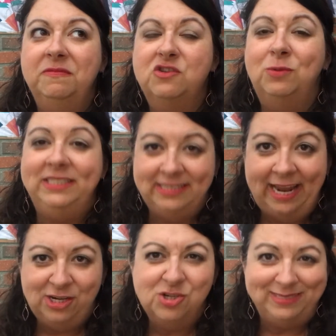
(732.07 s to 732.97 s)

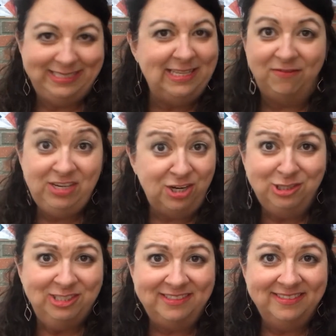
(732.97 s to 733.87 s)
27
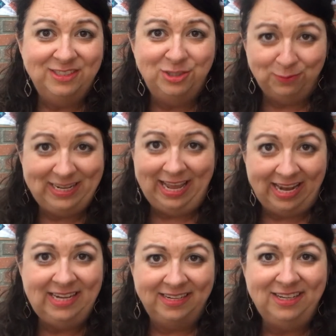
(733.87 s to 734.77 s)
years,
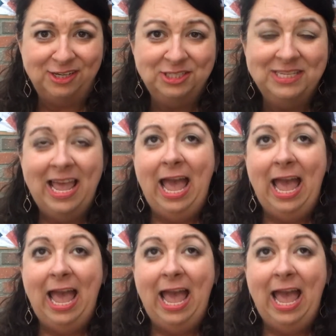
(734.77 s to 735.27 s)
28 years.